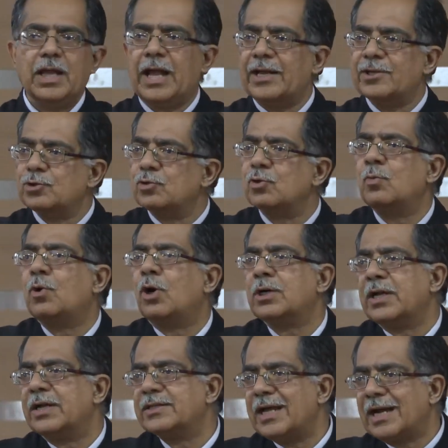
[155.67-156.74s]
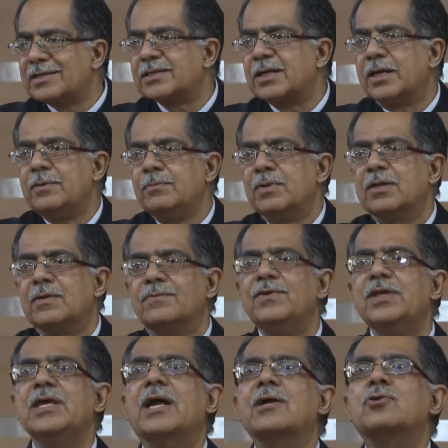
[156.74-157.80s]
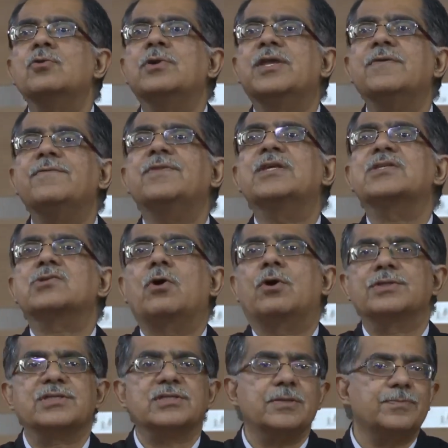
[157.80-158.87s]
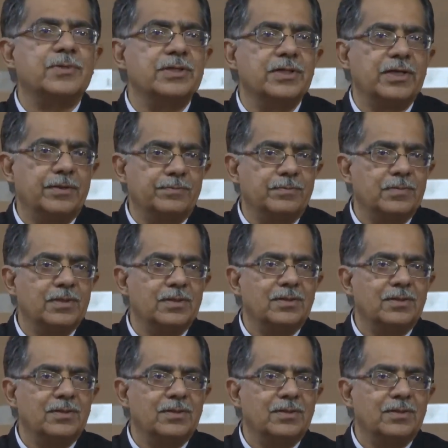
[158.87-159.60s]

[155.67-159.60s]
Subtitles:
And you know what? At that time, we had to give this concept a name.